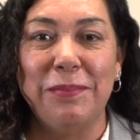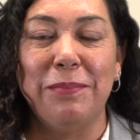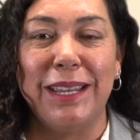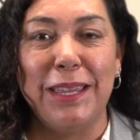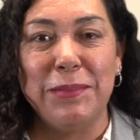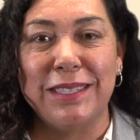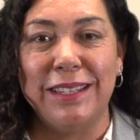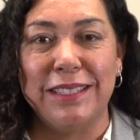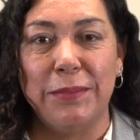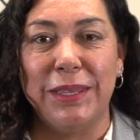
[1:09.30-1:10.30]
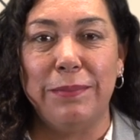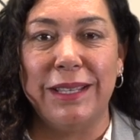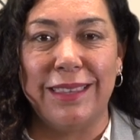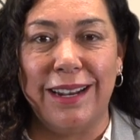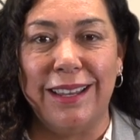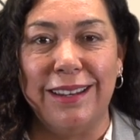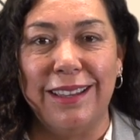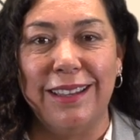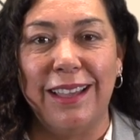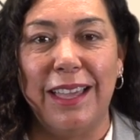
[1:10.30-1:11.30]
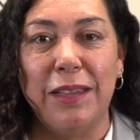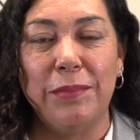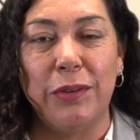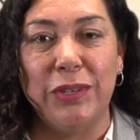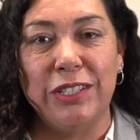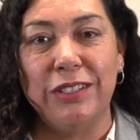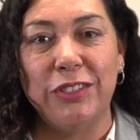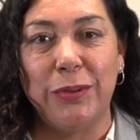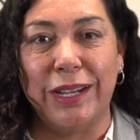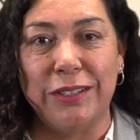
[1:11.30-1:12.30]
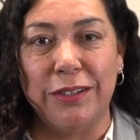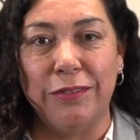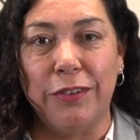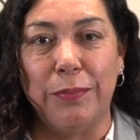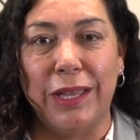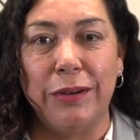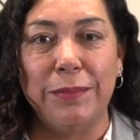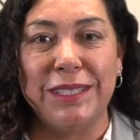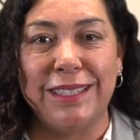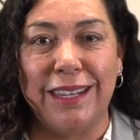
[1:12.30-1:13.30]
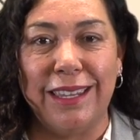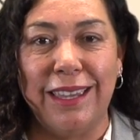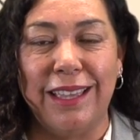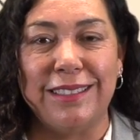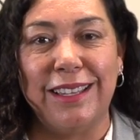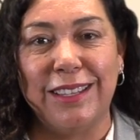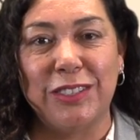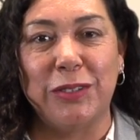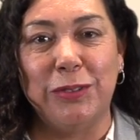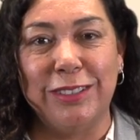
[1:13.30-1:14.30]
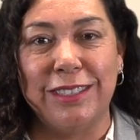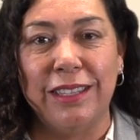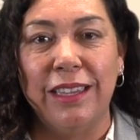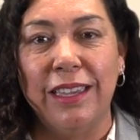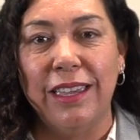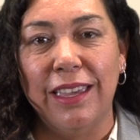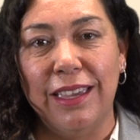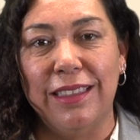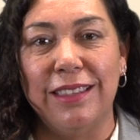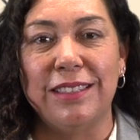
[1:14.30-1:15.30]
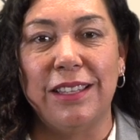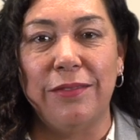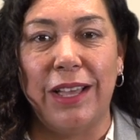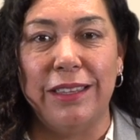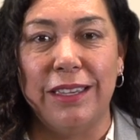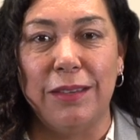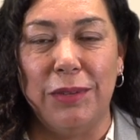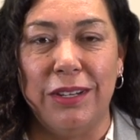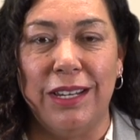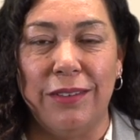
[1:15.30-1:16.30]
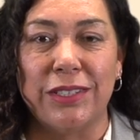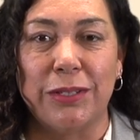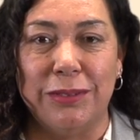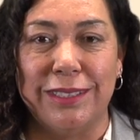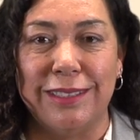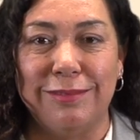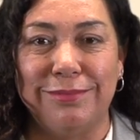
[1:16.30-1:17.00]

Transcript: my name is Elizabeth Beltran. I am the Regional Director for Panorama City and Select Schools in the Sun Valley Community of Schools.